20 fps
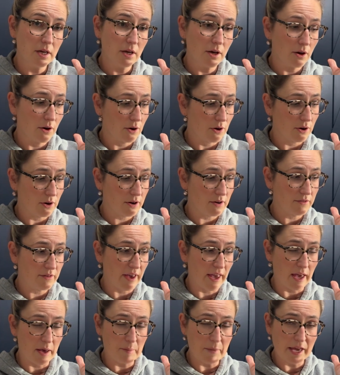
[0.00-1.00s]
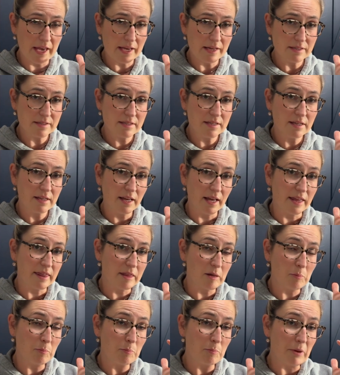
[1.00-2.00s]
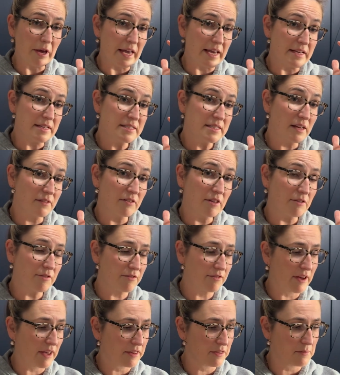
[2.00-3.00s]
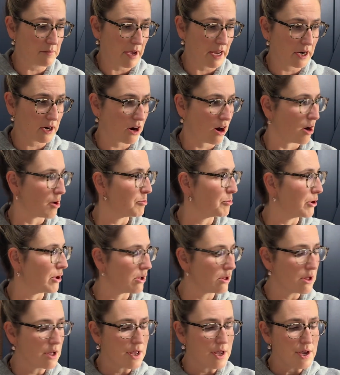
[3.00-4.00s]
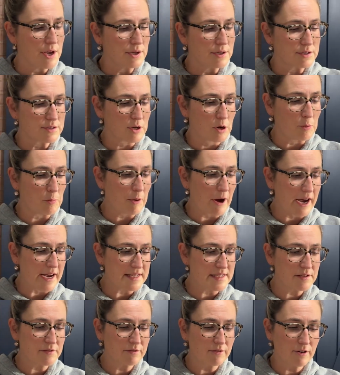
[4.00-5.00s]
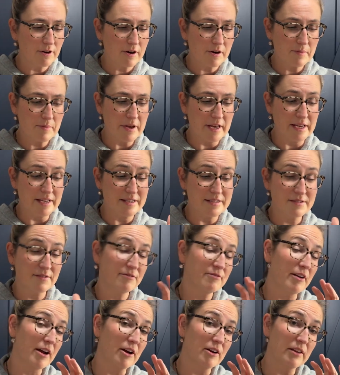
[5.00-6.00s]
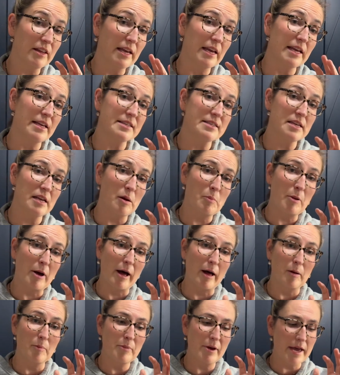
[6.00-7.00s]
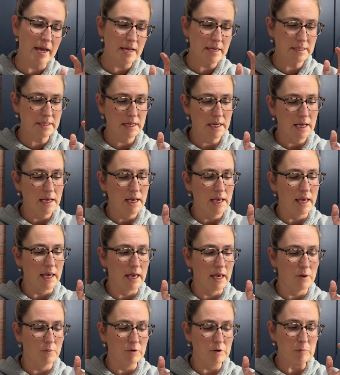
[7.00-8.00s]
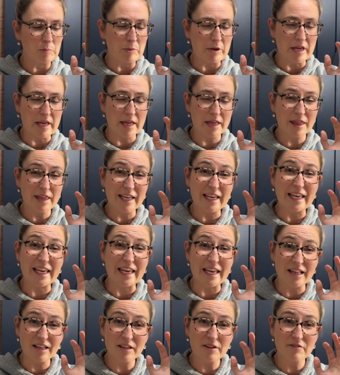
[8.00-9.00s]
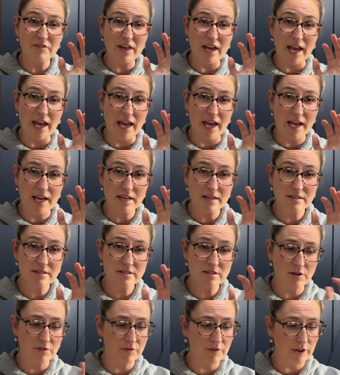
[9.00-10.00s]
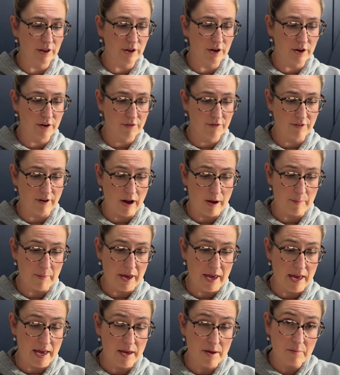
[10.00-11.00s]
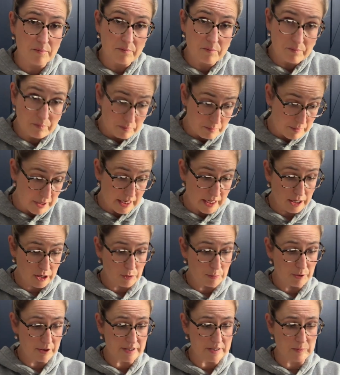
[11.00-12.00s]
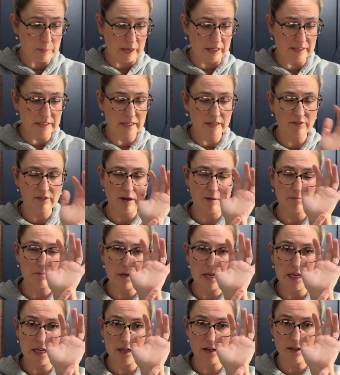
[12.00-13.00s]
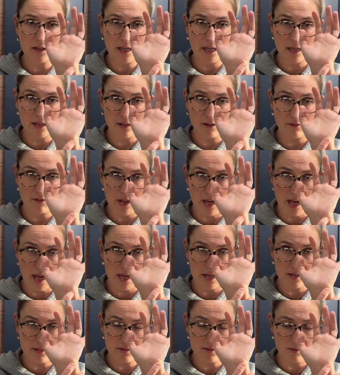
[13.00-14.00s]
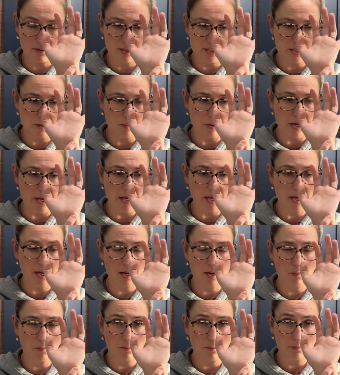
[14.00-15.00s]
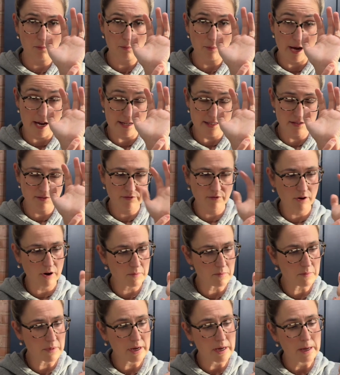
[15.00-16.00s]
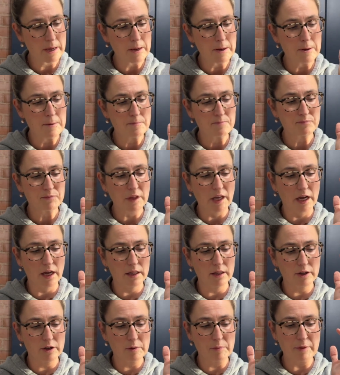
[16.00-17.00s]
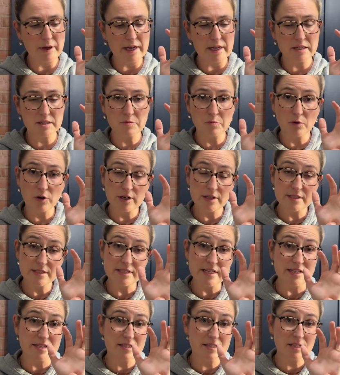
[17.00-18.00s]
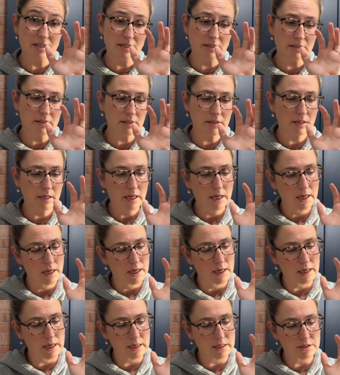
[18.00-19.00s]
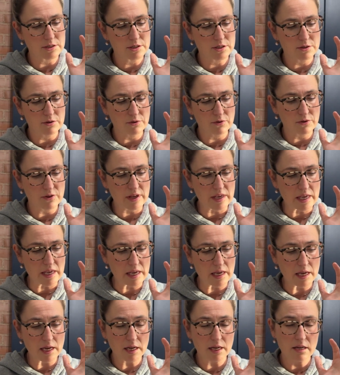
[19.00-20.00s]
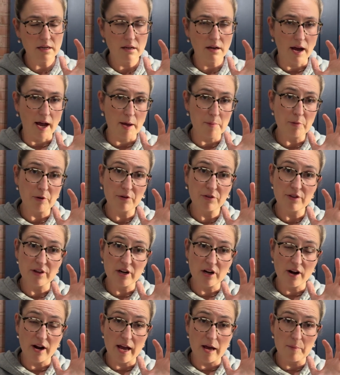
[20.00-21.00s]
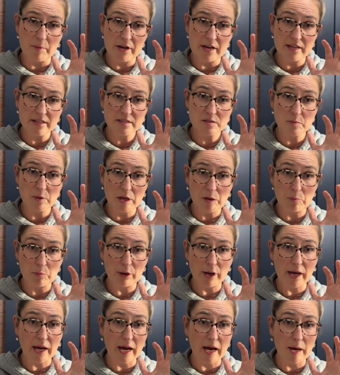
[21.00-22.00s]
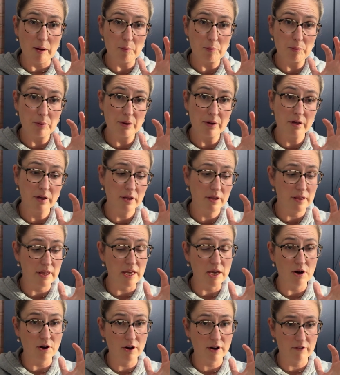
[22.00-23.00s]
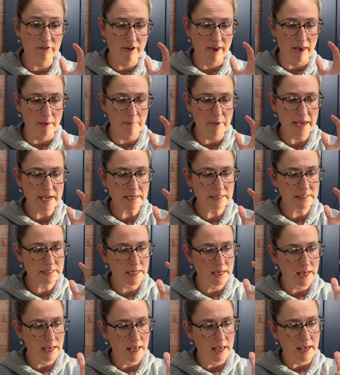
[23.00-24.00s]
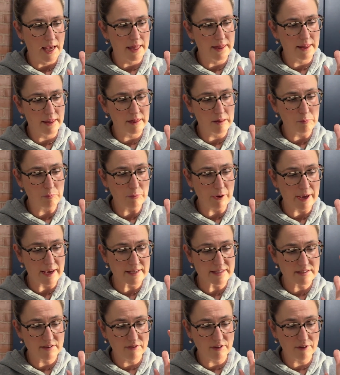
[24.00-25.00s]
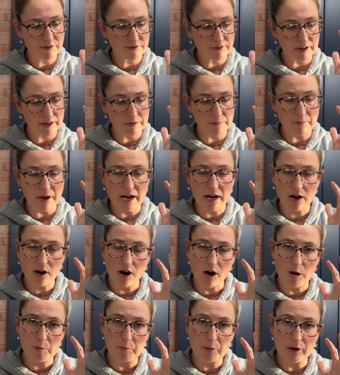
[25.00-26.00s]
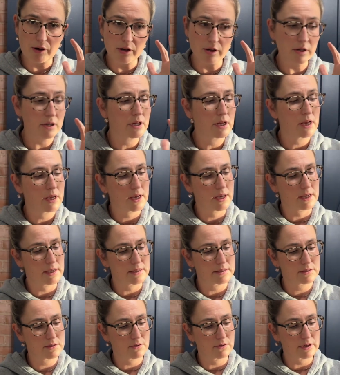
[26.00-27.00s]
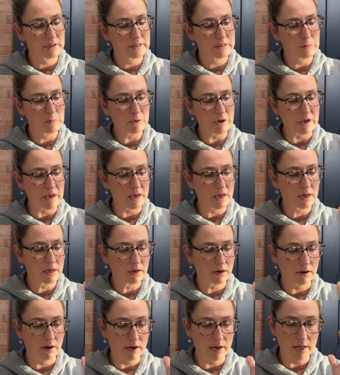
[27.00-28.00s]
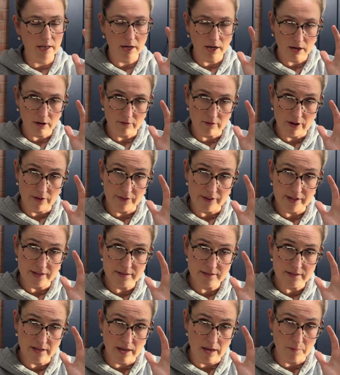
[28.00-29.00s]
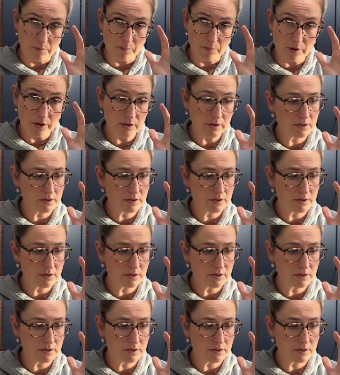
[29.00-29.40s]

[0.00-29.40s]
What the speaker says: hook of hamate, and the base of the 5th metacarpal. So pisiform is fairly easy to palpate. It would be the heel of the hand. So if we look from a medial perspective, that medial heel of the hand is going to be pisiform. A little bit more distal into the hypothenar eminence, we can pick up the hook of hamate, and then the base of the 5th metacarpal is going to be in and around that same